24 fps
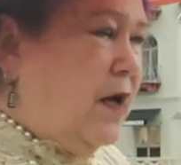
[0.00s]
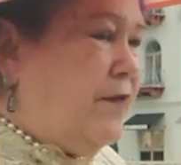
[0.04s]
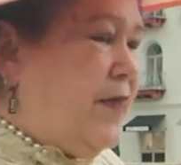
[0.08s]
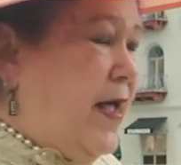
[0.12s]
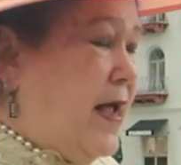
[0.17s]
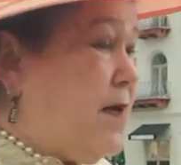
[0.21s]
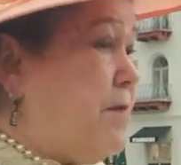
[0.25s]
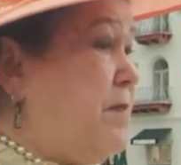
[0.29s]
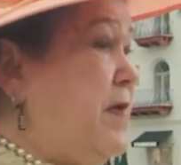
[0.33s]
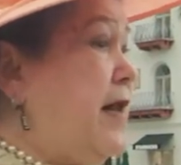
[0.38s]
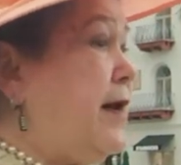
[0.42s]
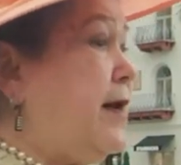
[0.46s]

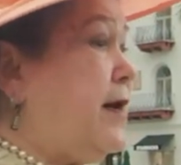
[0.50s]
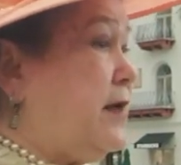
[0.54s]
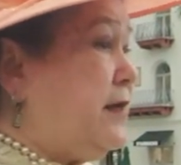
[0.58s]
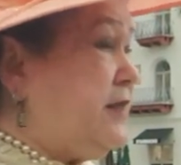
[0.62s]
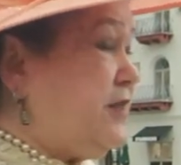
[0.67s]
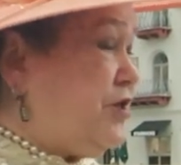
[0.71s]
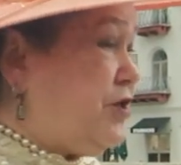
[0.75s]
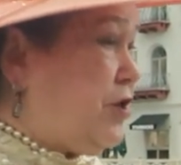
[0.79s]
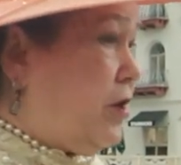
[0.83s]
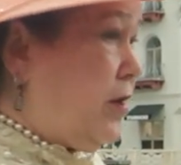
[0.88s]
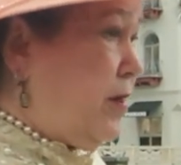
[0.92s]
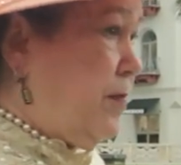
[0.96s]
they immediately
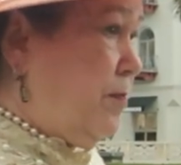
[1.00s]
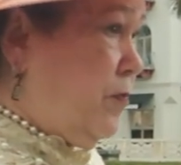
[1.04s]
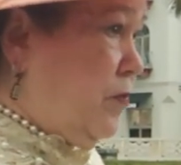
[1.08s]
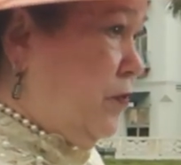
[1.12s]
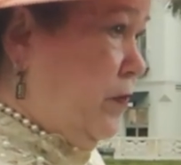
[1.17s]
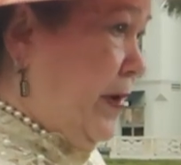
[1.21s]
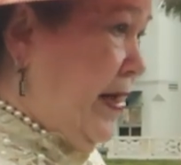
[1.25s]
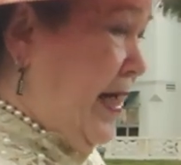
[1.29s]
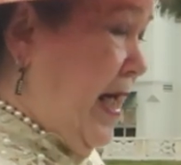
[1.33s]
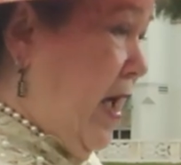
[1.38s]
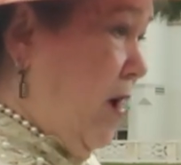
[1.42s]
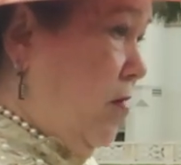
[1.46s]
started
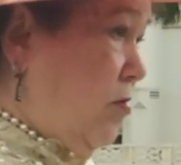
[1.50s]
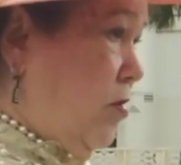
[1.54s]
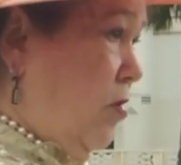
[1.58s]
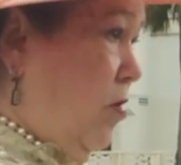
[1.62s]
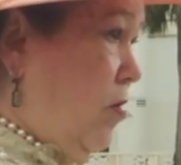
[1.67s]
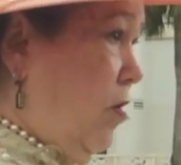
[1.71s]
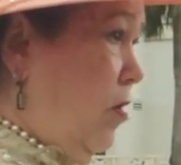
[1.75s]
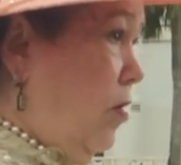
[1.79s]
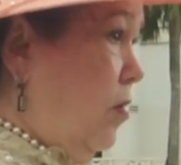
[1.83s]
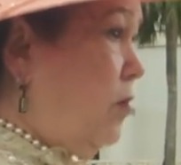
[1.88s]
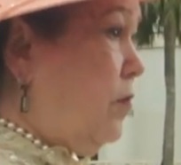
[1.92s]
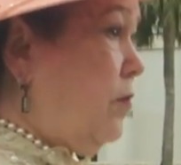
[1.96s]
brewing
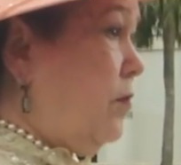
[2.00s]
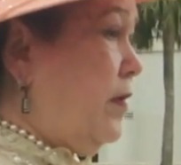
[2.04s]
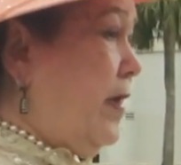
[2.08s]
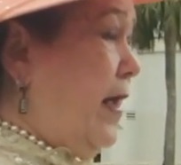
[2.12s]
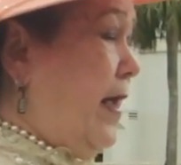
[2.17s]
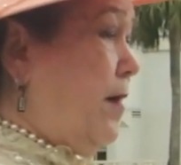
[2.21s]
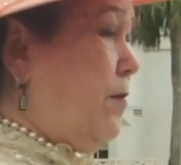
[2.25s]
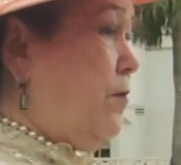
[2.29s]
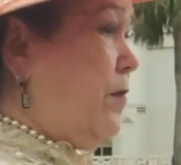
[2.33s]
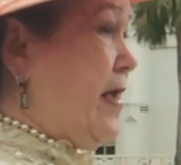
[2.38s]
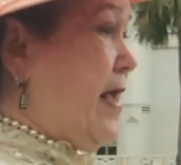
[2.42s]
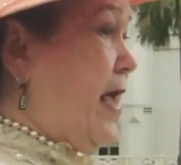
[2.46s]
alcohol,
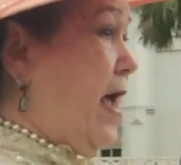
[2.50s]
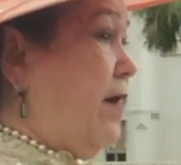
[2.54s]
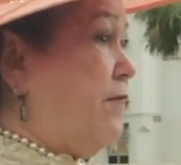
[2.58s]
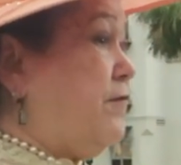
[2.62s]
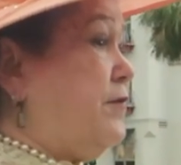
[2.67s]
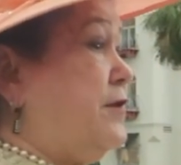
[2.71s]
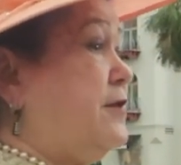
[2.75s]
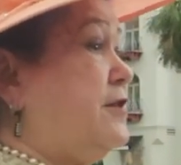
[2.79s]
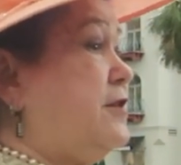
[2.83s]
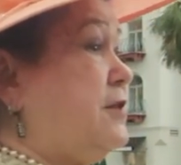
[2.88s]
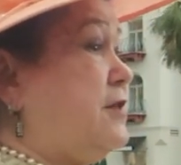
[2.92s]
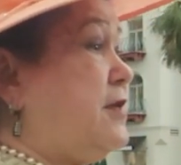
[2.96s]
and we
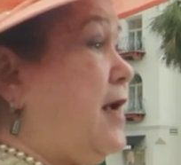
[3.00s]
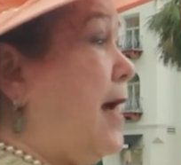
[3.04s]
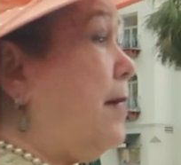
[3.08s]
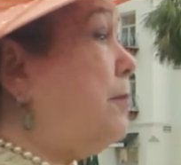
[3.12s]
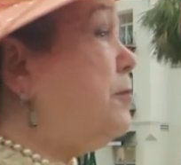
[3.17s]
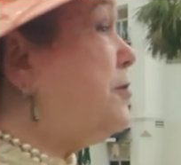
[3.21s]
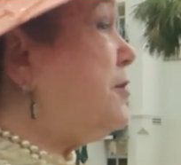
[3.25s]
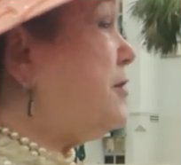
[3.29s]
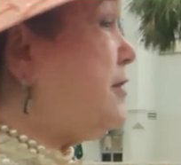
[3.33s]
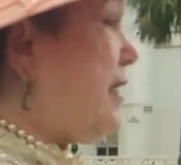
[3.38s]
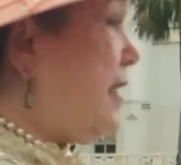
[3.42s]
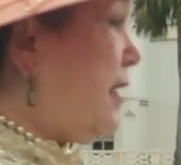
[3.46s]
haven't
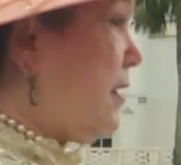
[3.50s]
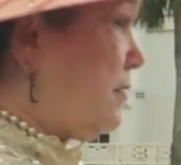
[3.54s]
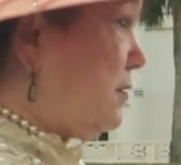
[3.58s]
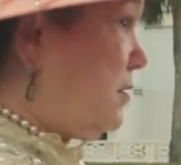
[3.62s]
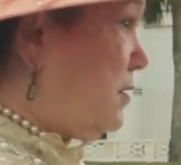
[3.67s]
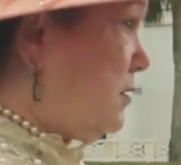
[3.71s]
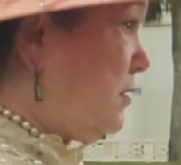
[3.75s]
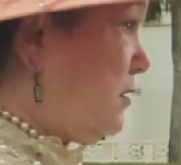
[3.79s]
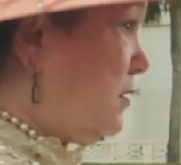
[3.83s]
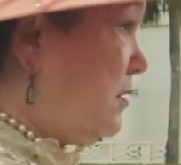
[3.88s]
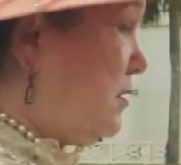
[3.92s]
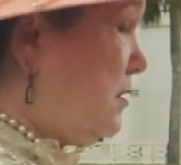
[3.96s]
stopped
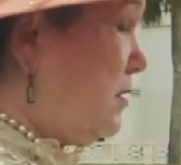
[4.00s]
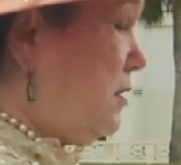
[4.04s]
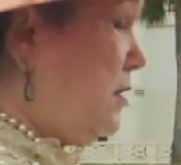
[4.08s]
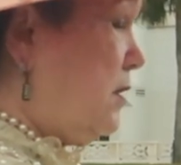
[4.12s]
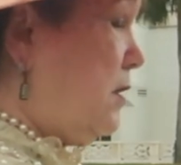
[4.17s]
since.